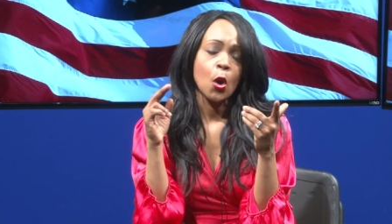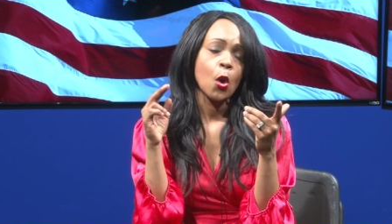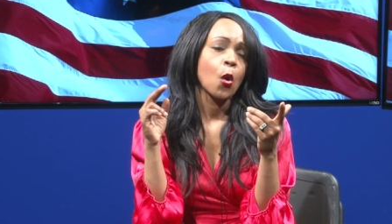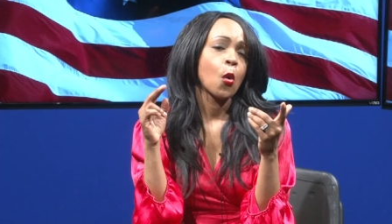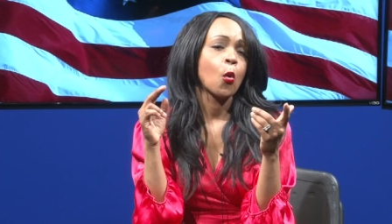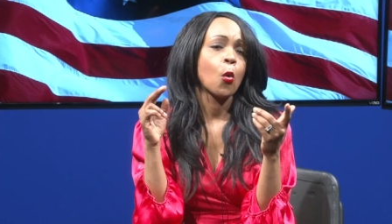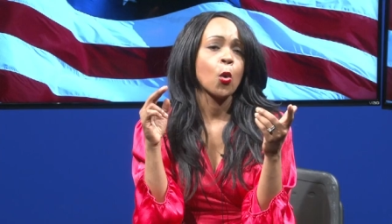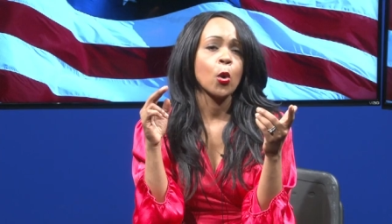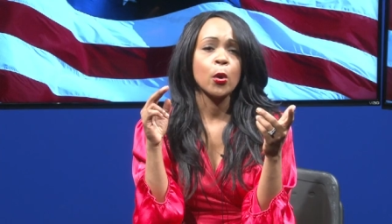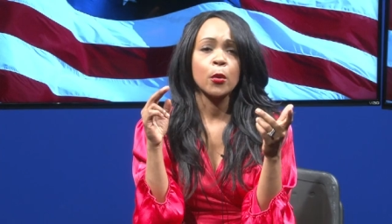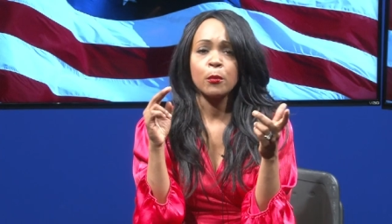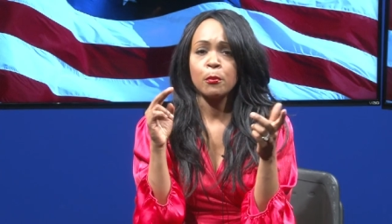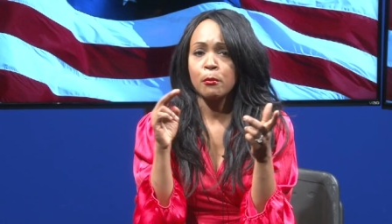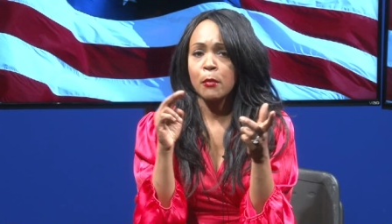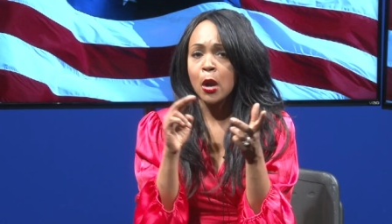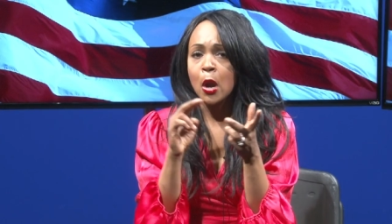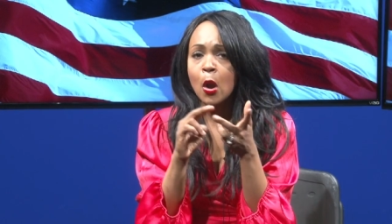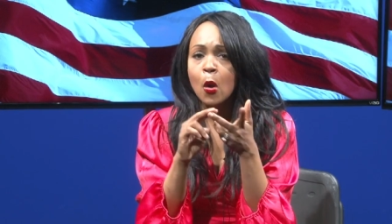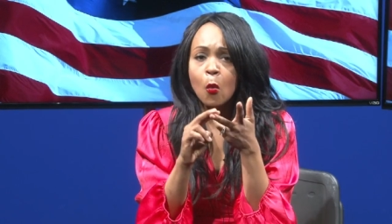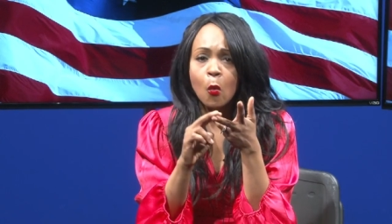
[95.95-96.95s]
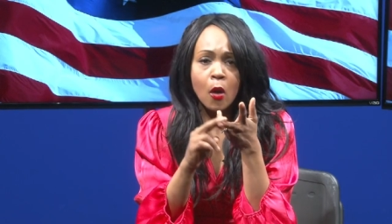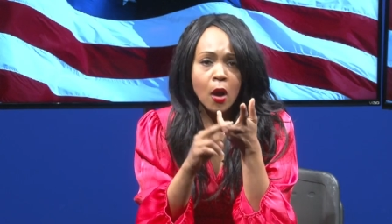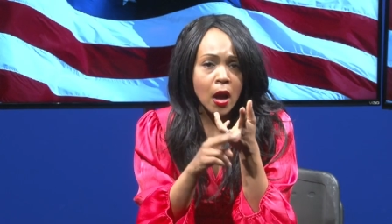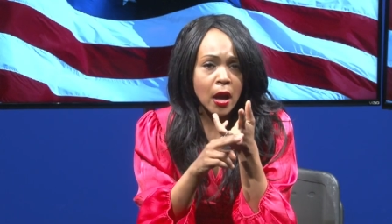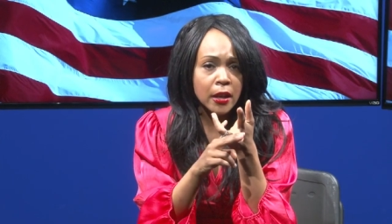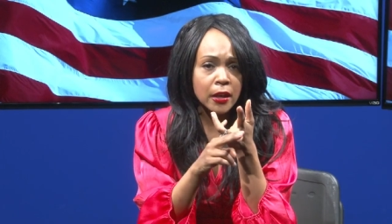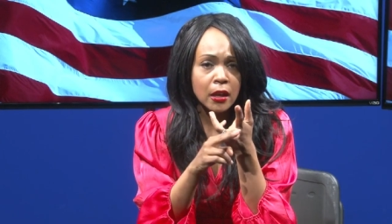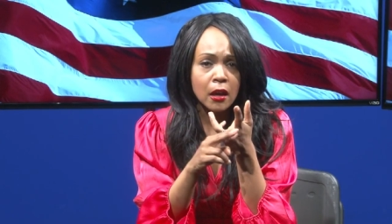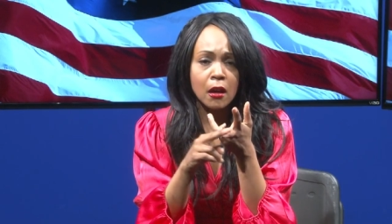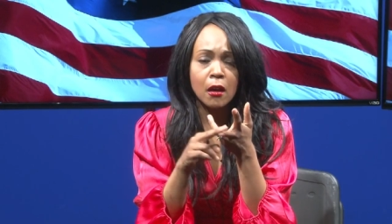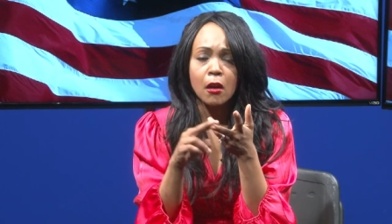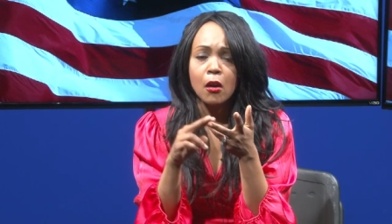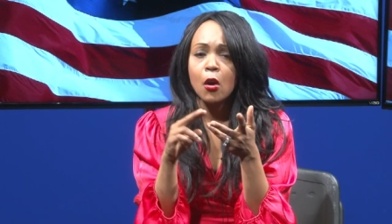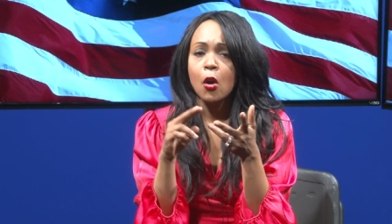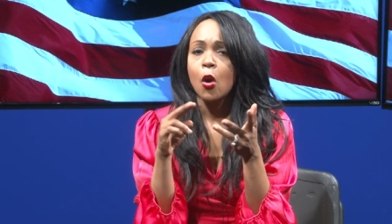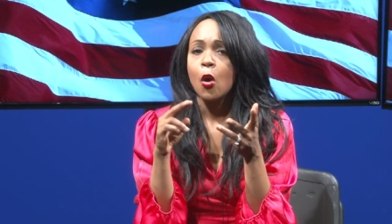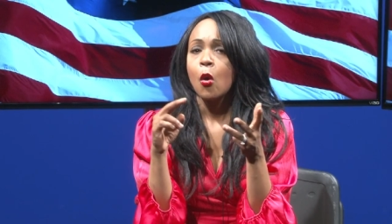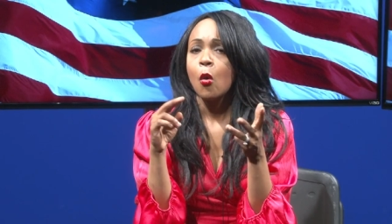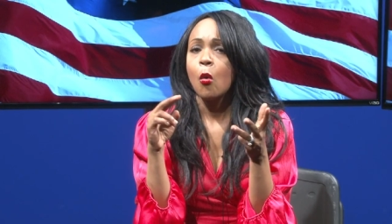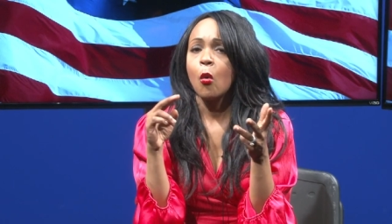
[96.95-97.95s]
or marijuana,
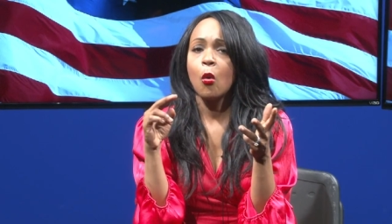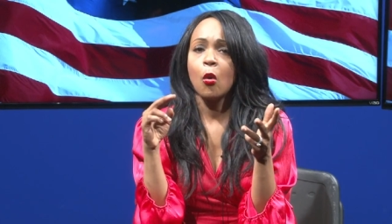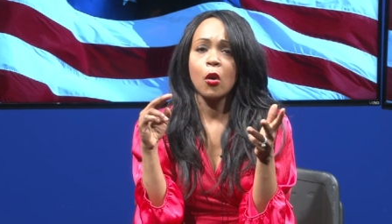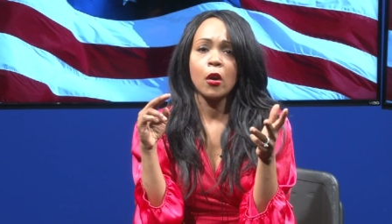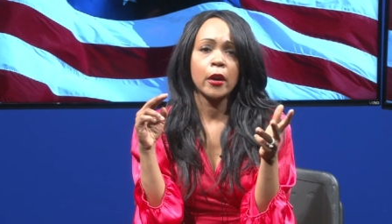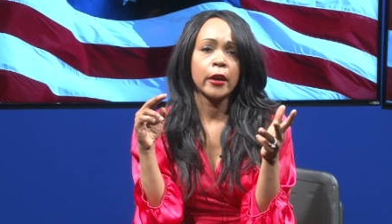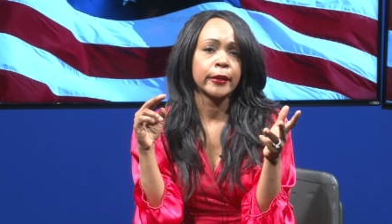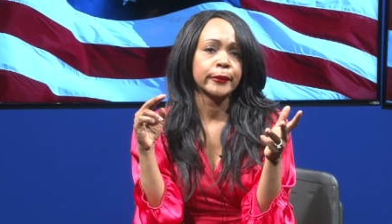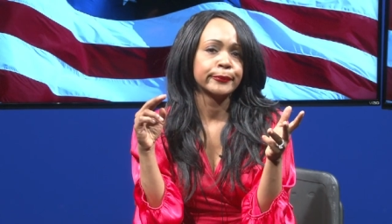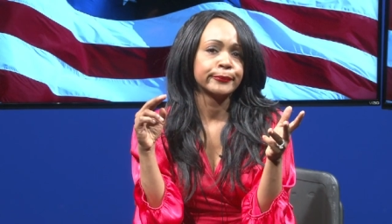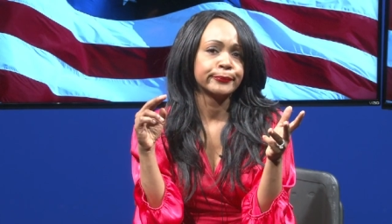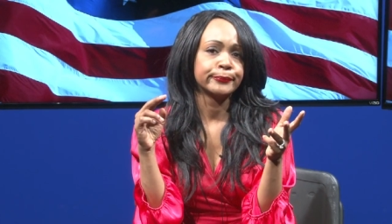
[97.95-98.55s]
or